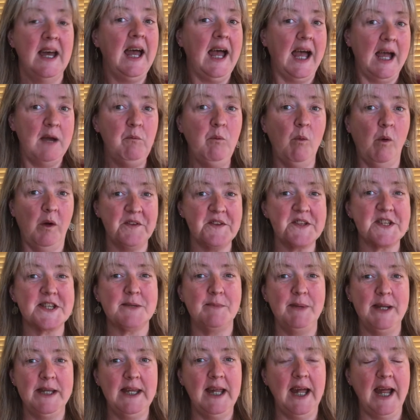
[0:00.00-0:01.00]
and want
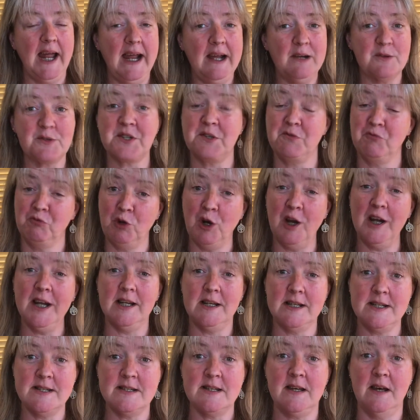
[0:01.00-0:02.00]
some in the house, and
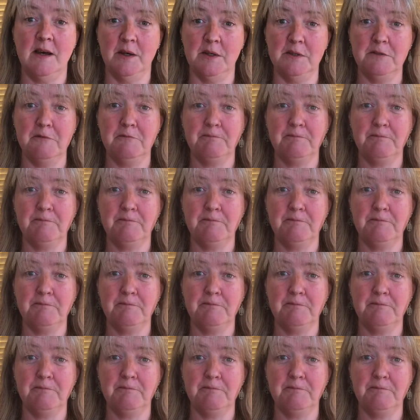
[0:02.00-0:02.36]
rightly so.